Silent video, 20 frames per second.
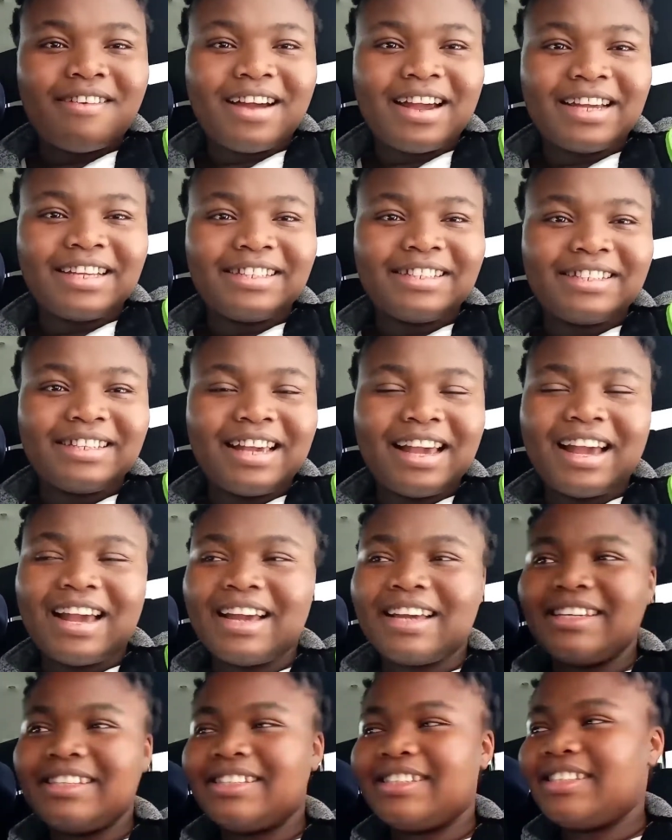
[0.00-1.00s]
right
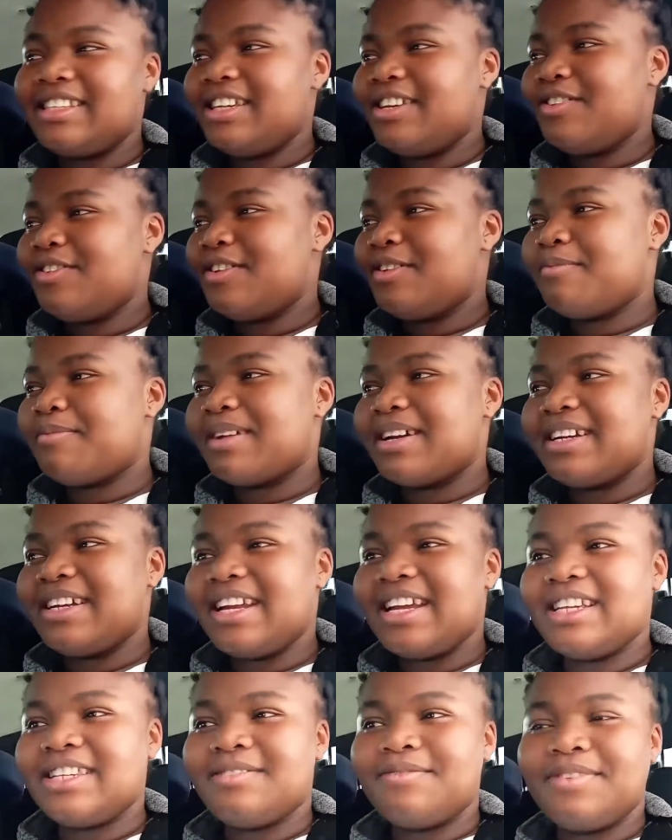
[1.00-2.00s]
guys see you in my
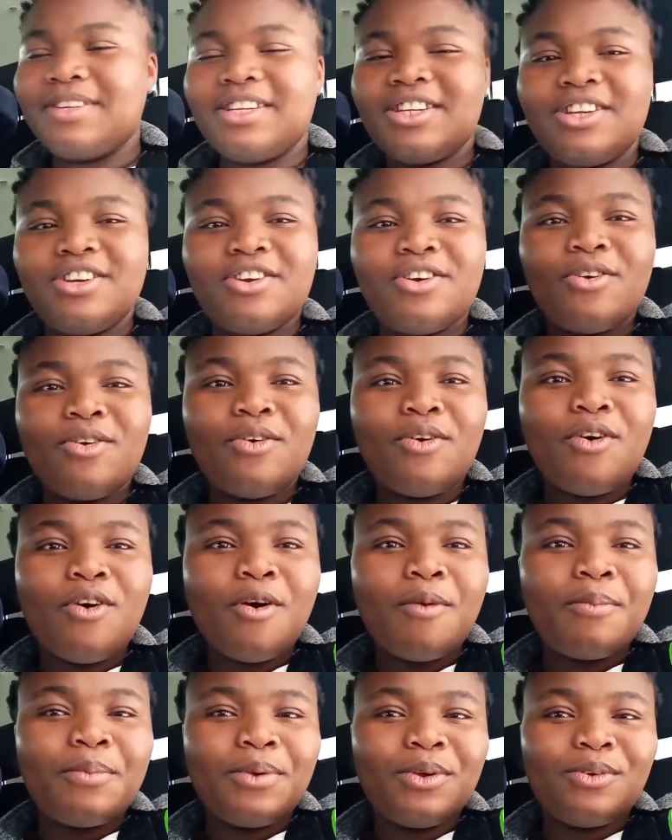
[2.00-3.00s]
next video
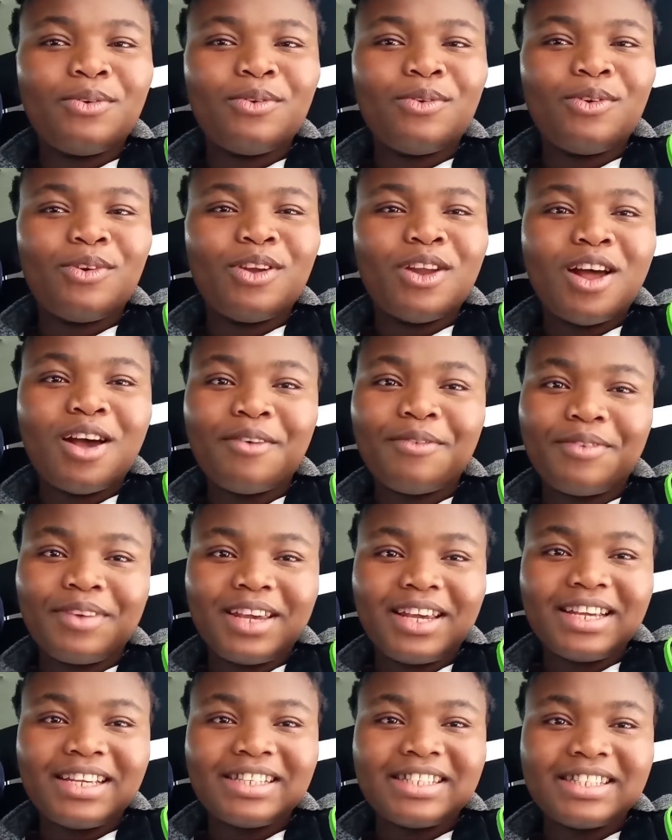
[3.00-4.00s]
hope you love
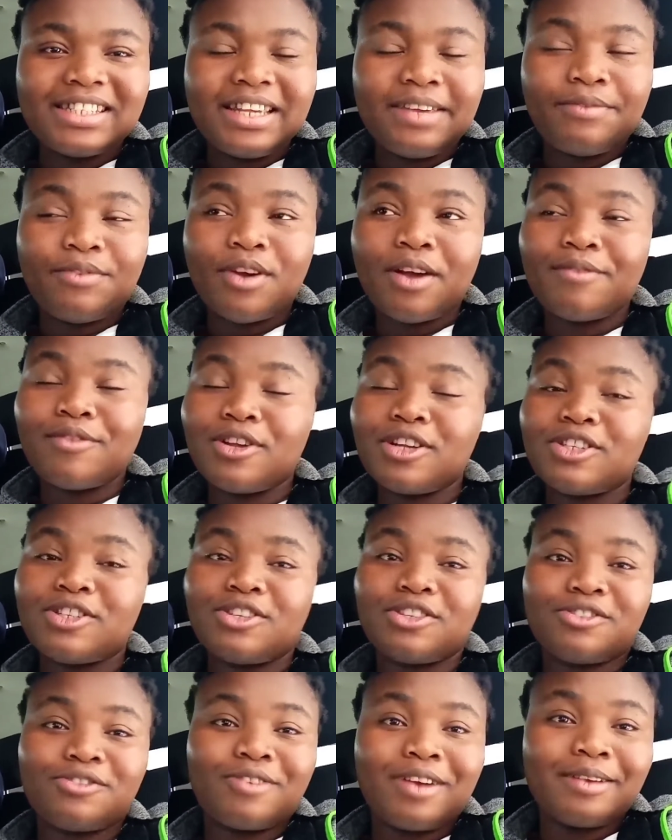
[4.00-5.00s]
it if you have not
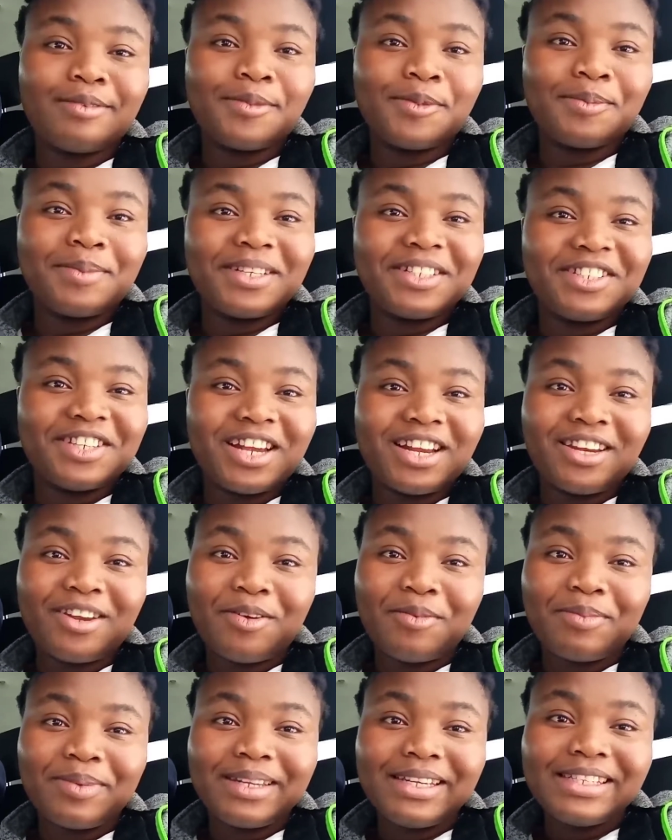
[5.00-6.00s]
subscribed to my channel
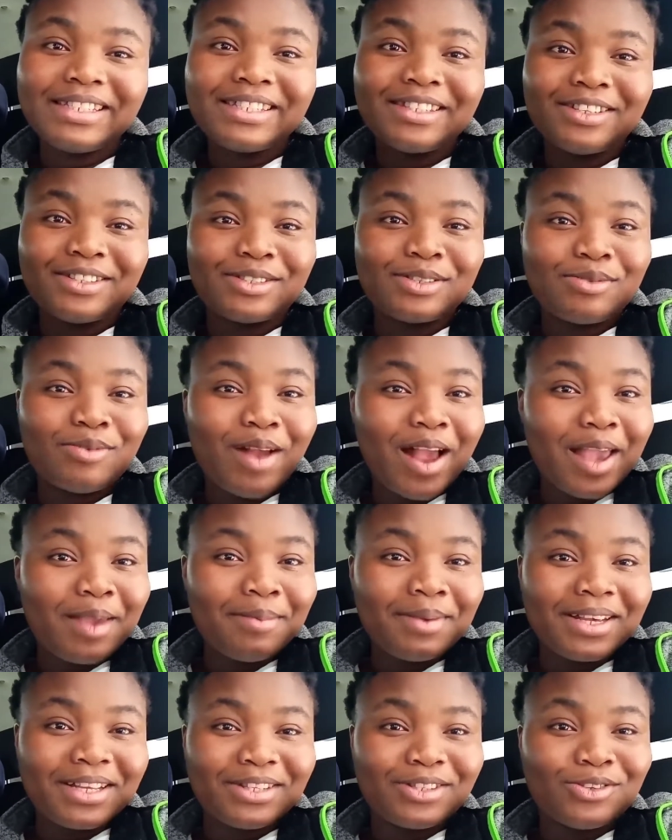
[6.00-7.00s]
please subscribe
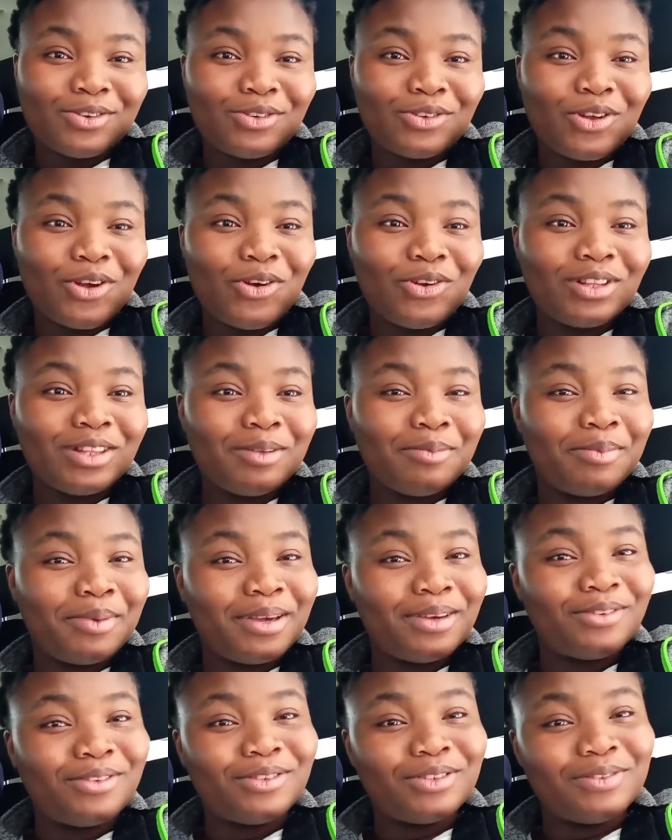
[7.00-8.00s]
and turn on the
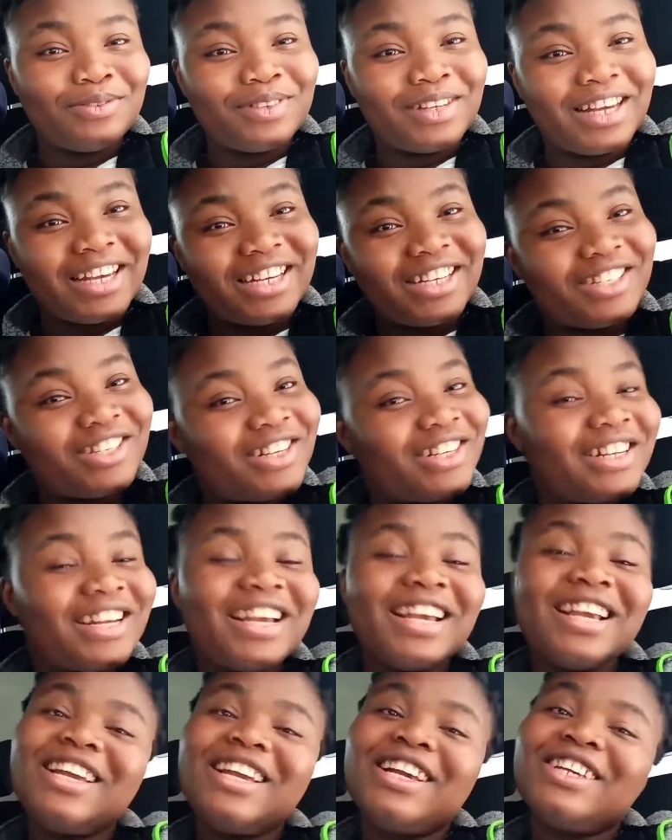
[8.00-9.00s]
bell notification
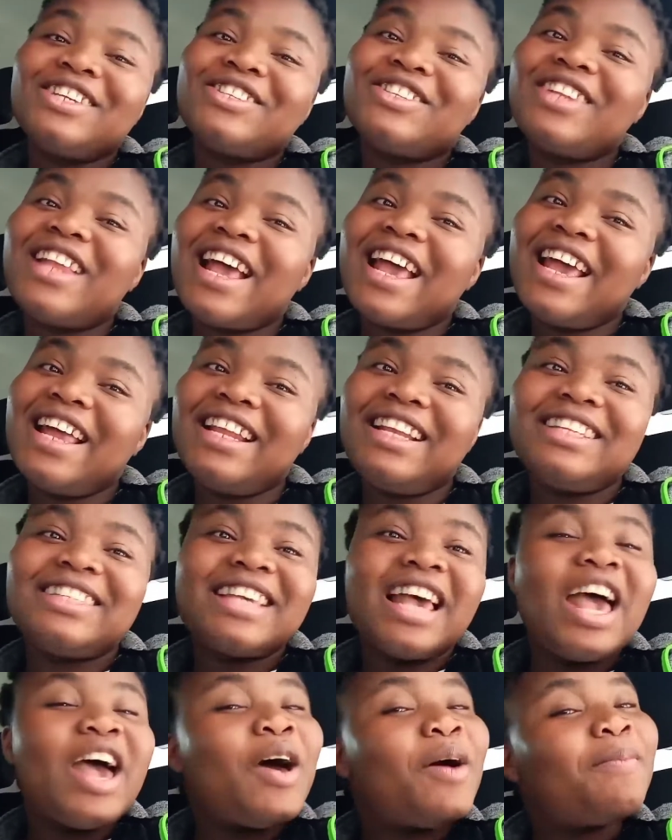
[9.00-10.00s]
so that anytime
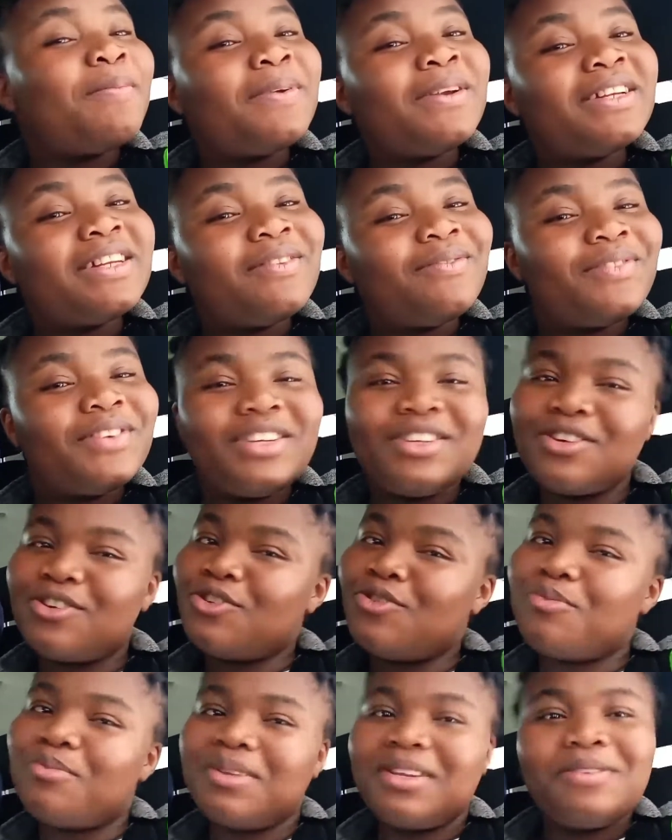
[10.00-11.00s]
i upload a video
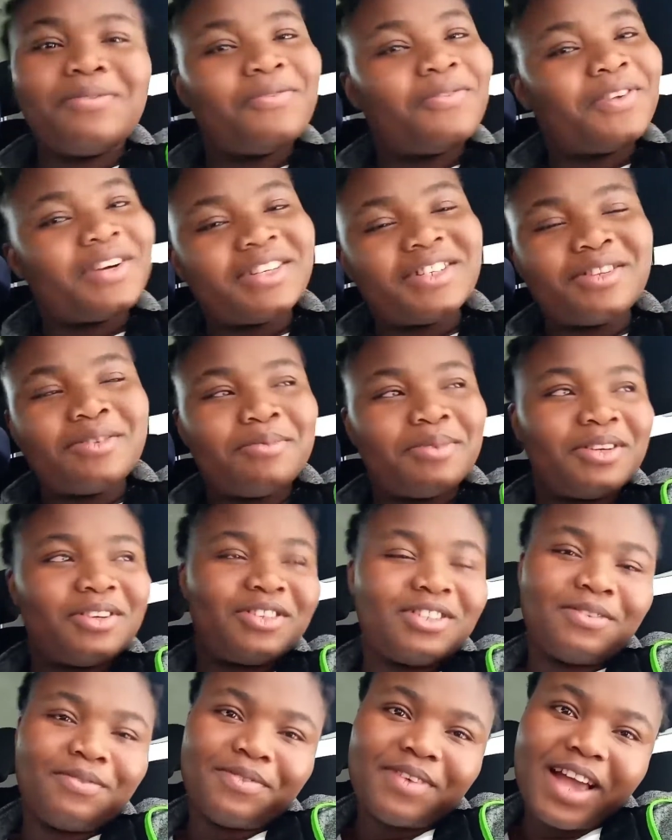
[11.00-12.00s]
you'll be the first to be
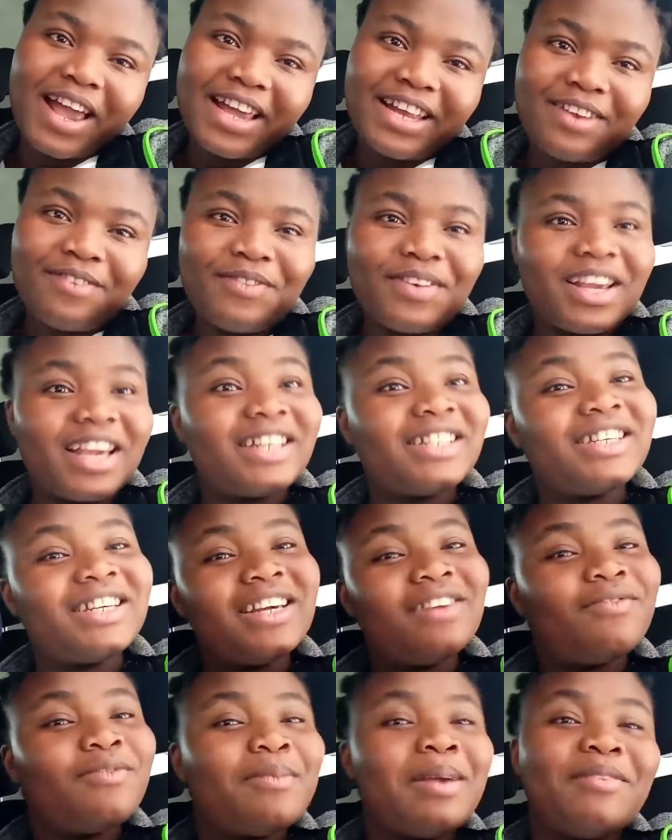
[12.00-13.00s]
notified don't forget to
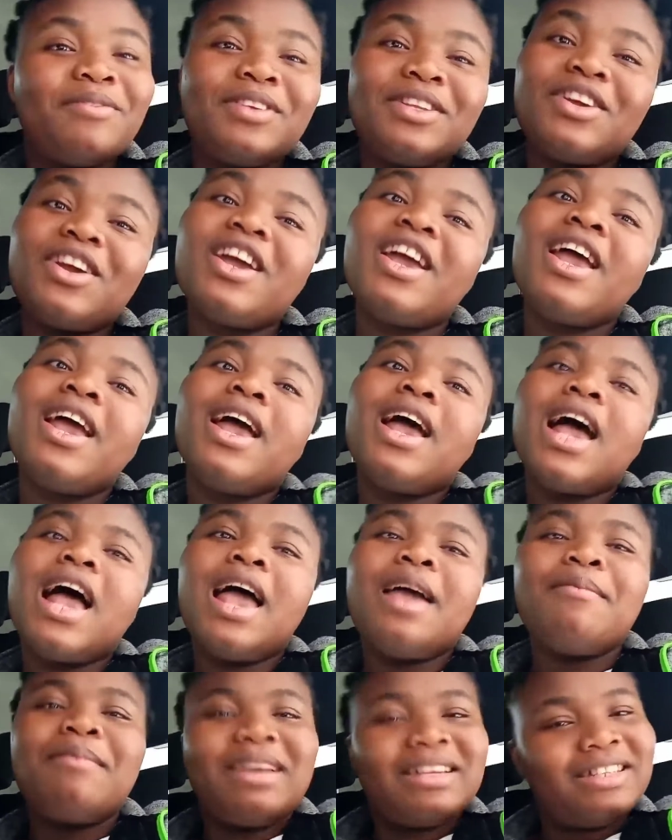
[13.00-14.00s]
give my video
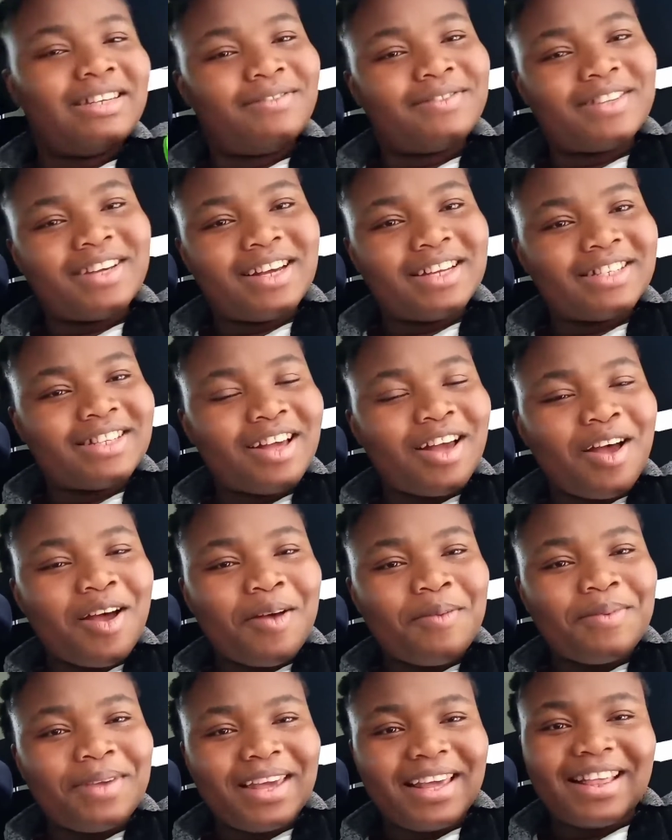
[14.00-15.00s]
a massive thumbs up
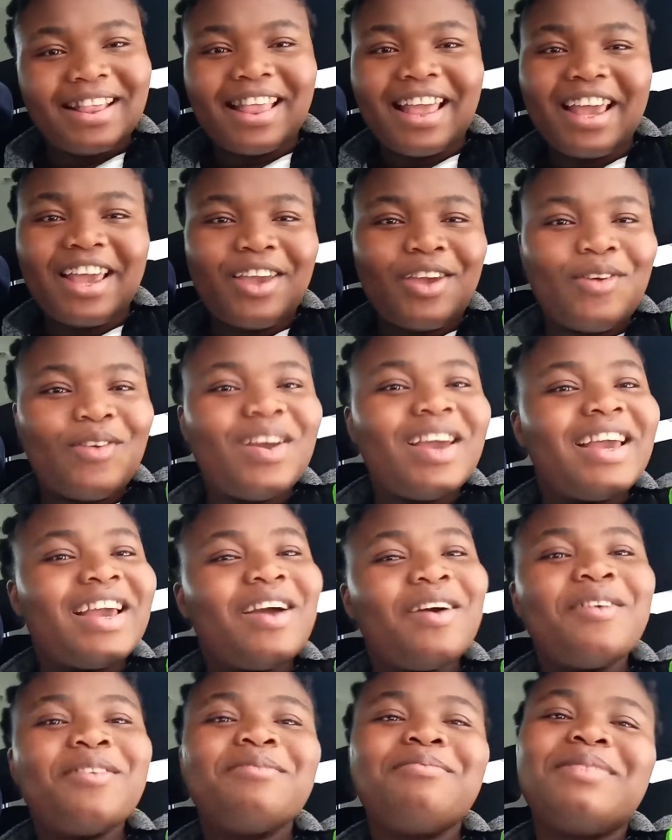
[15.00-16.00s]
and thank you and
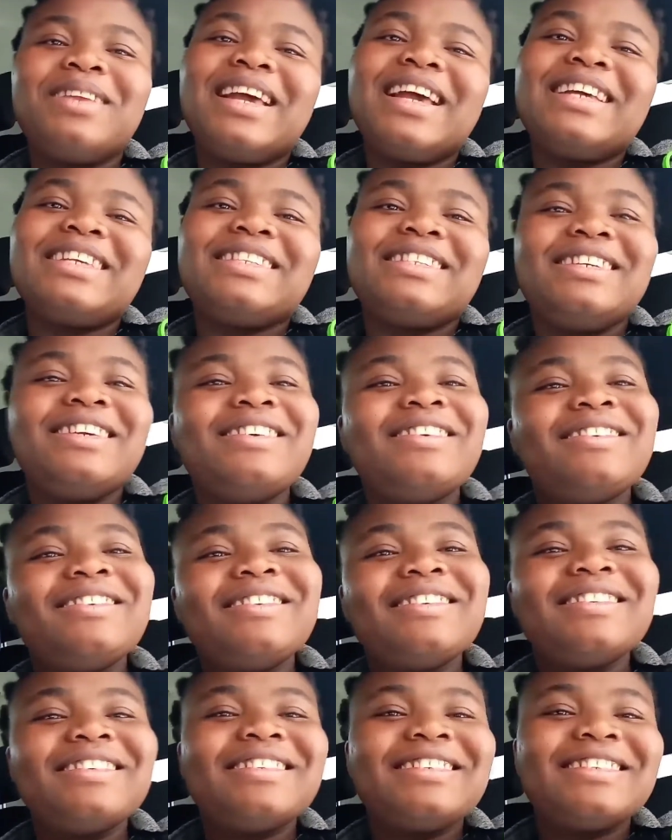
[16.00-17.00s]
god bless
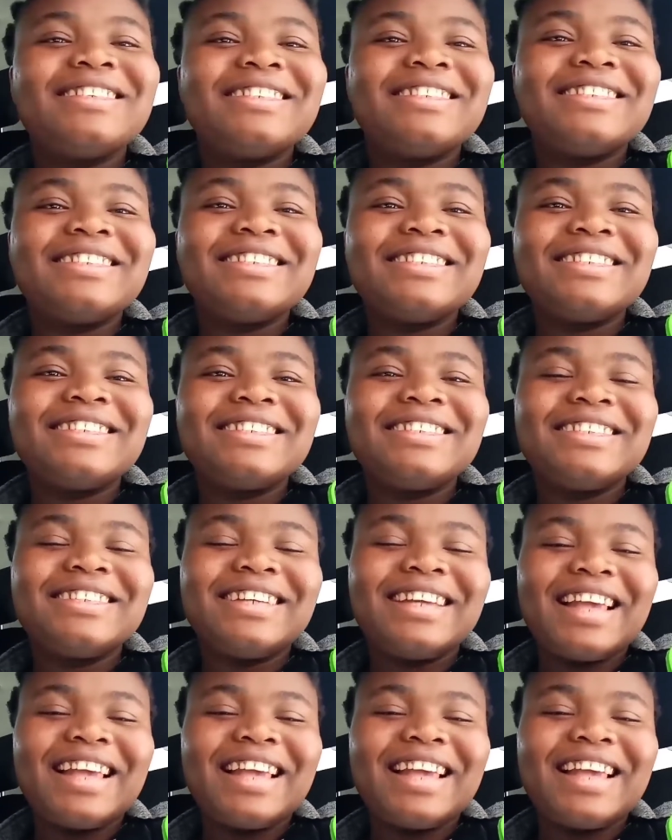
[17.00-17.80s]
you